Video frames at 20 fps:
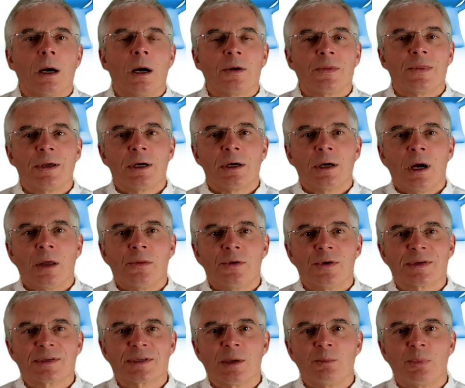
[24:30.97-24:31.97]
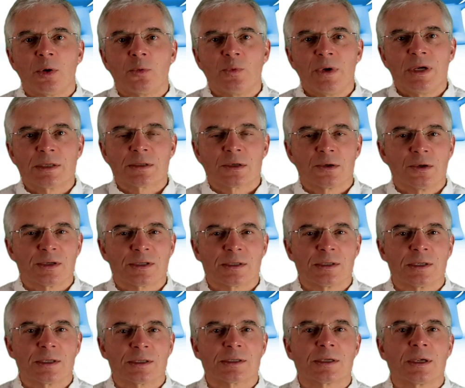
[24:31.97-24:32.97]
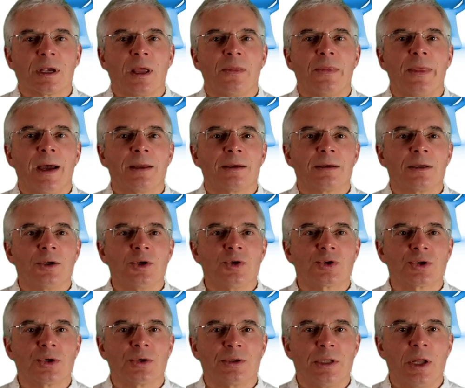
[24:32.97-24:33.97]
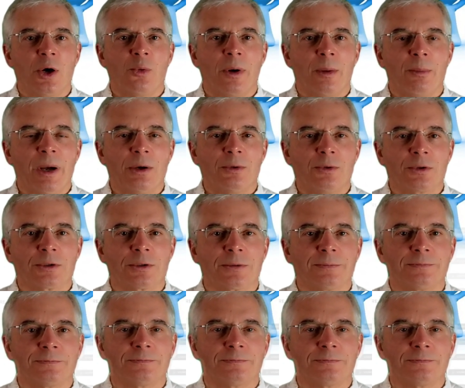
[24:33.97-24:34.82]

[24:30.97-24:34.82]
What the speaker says: Are there other simple resources that you should know about?